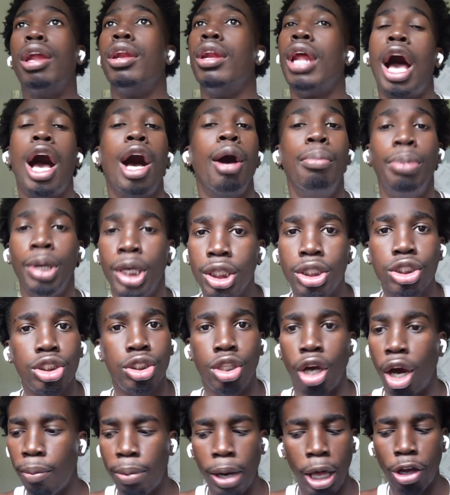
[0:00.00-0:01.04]
nah, bitch,
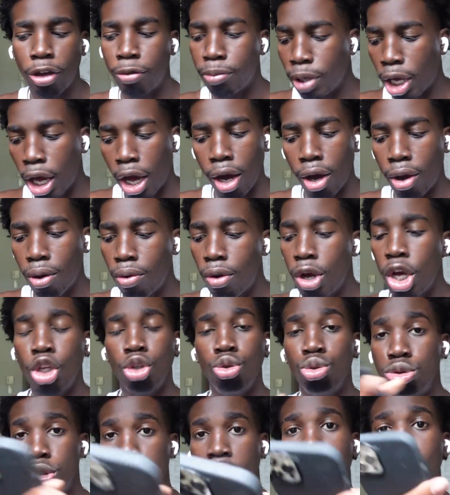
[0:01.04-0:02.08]
don't play with me, ho.
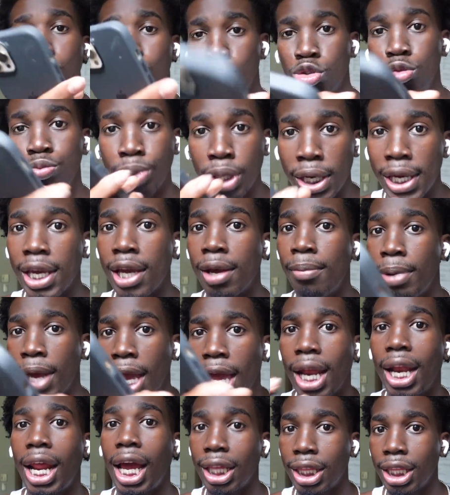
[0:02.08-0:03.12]
You said you was big and
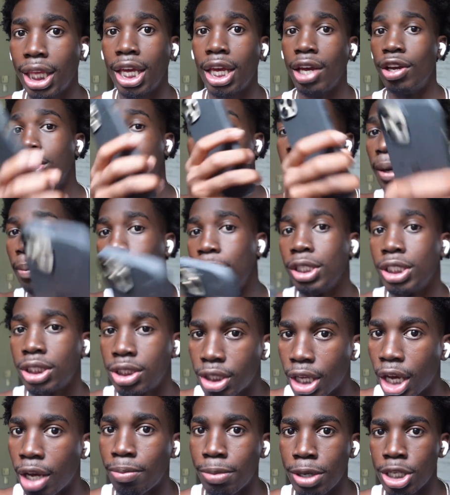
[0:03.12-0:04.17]
bad like that, it's up and it's
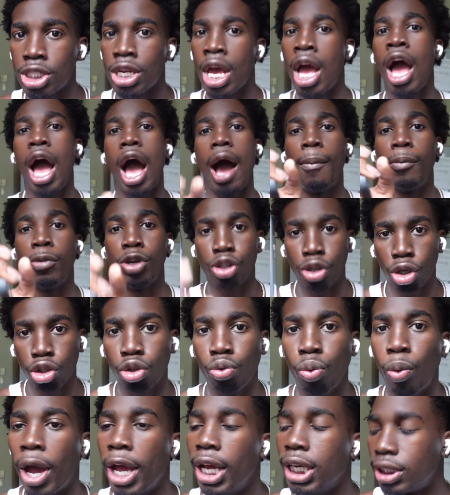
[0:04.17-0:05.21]
stuck, bitch. I'ma show
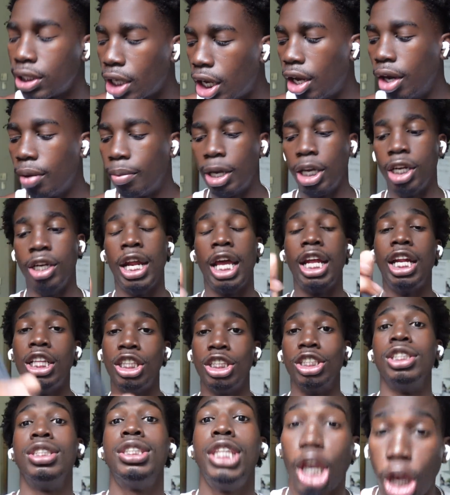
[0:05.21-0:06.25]
you ass up, and they need
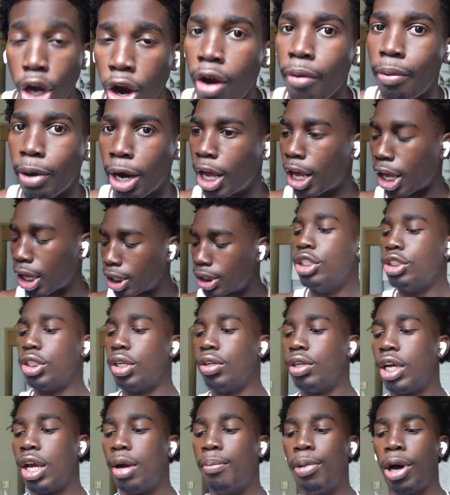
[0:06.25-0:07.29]
to stick her ass. So
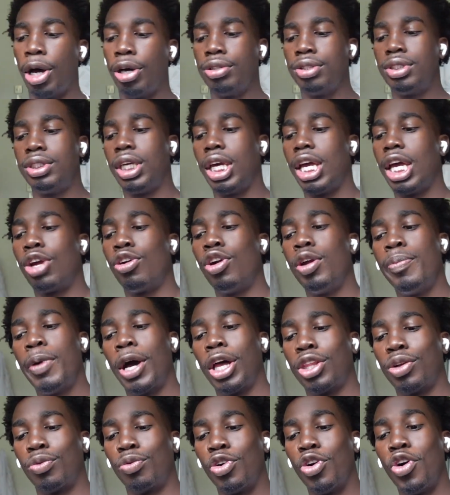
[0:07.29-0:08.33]
then Boss Tag creep
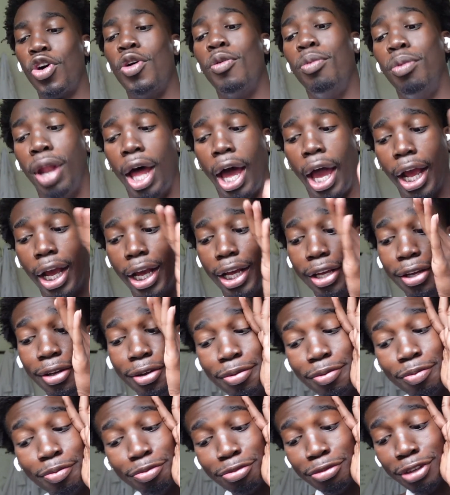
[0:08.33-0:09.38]
out the room like,
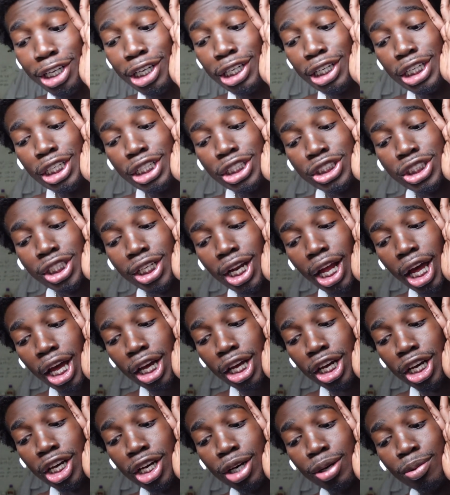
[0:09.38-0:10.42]
she
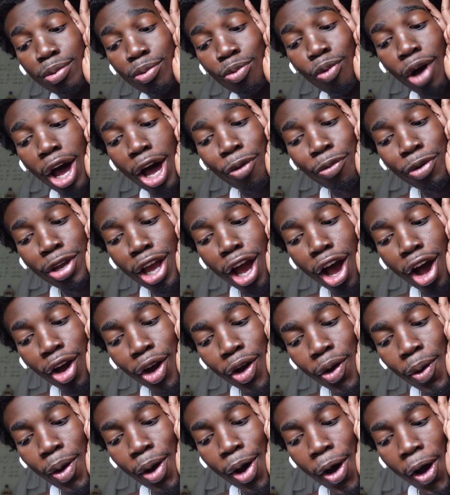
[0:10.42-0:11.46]
like, why we all
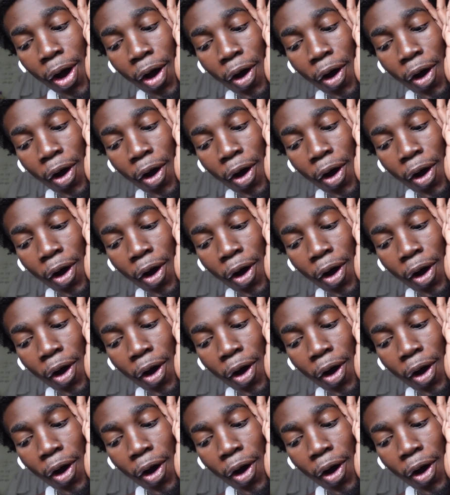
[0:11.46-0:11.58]
going